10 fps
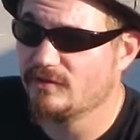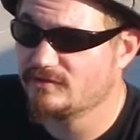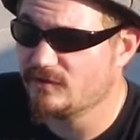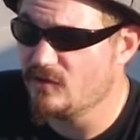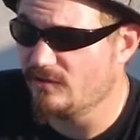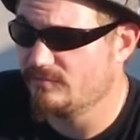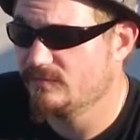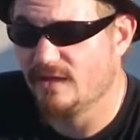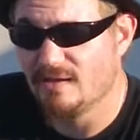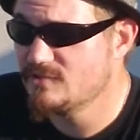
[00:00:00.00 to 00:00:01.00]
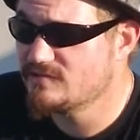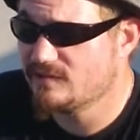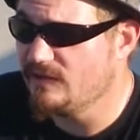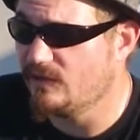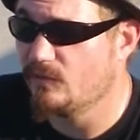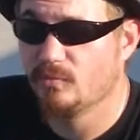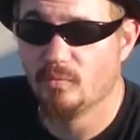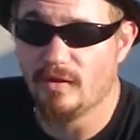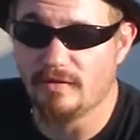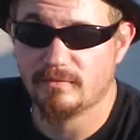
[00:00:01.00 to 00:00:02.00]
licks it off. I'm just saying.
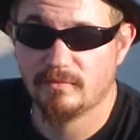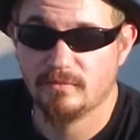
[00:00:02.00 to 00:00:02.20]
What?